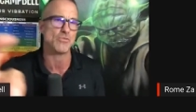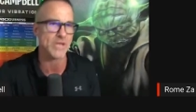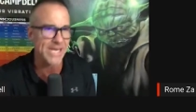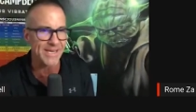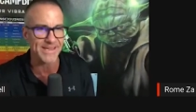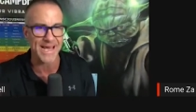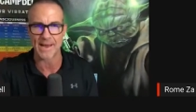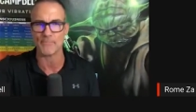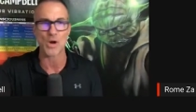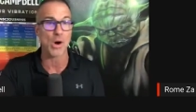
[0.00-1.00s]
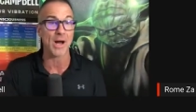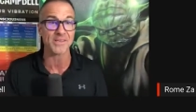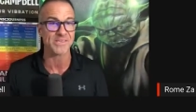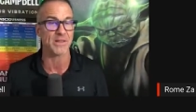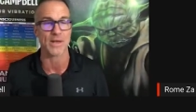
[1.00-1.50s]
need that. And bro,
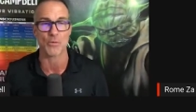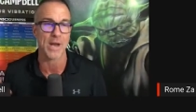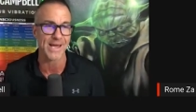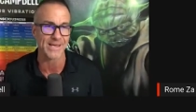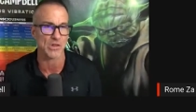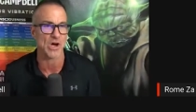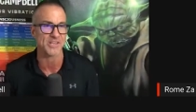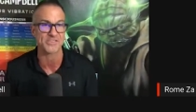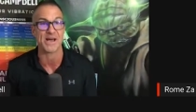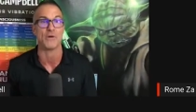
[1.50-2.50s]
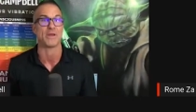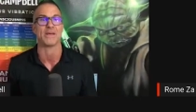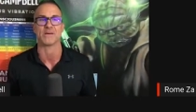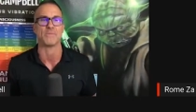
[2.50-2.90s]
honestly, like when I get lost nowadays,